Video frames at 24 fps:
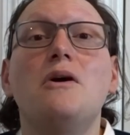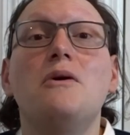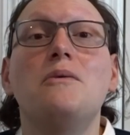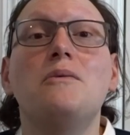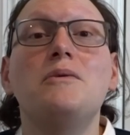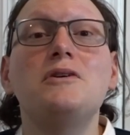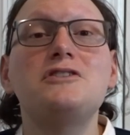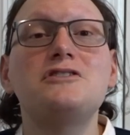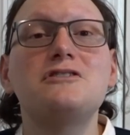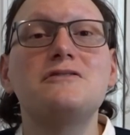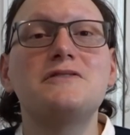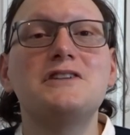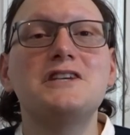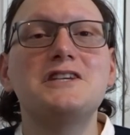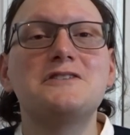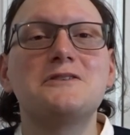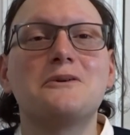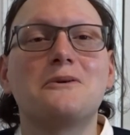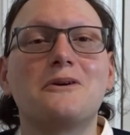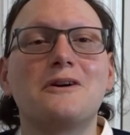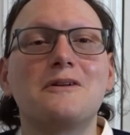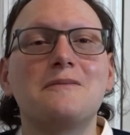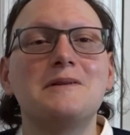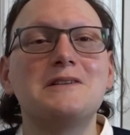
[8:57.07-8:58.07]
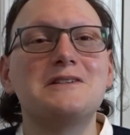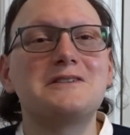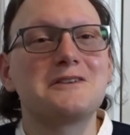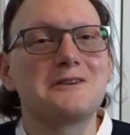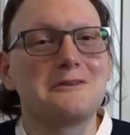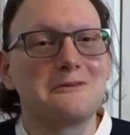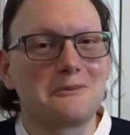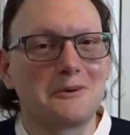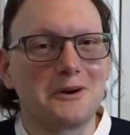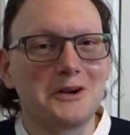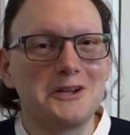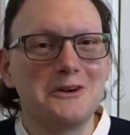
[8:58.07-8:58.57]
Which of these ornaments
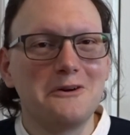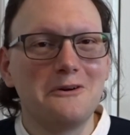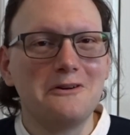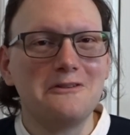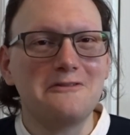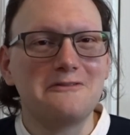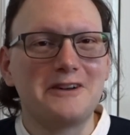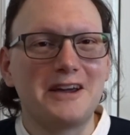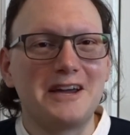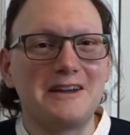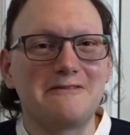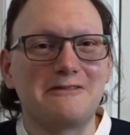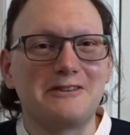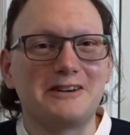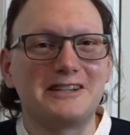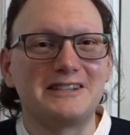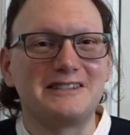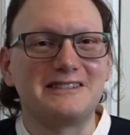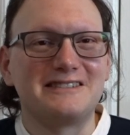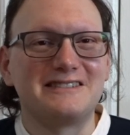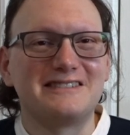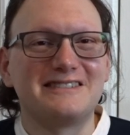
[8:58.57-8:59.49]
were your favorite?